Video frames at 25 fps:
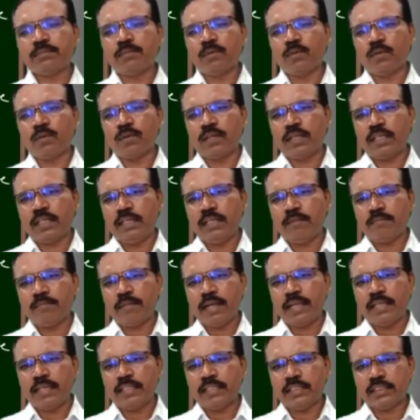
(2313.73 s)
14
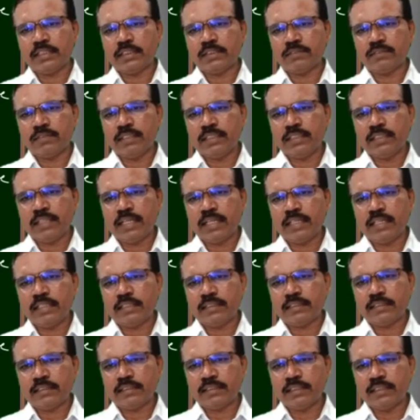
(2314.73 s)
minus 1, that
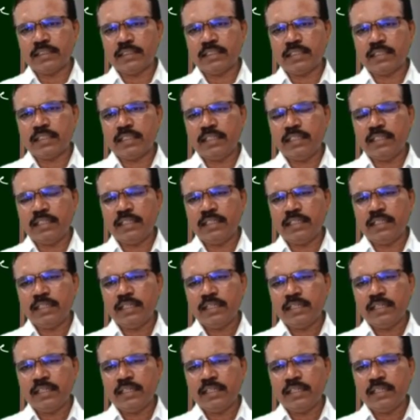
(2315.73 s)
is 13,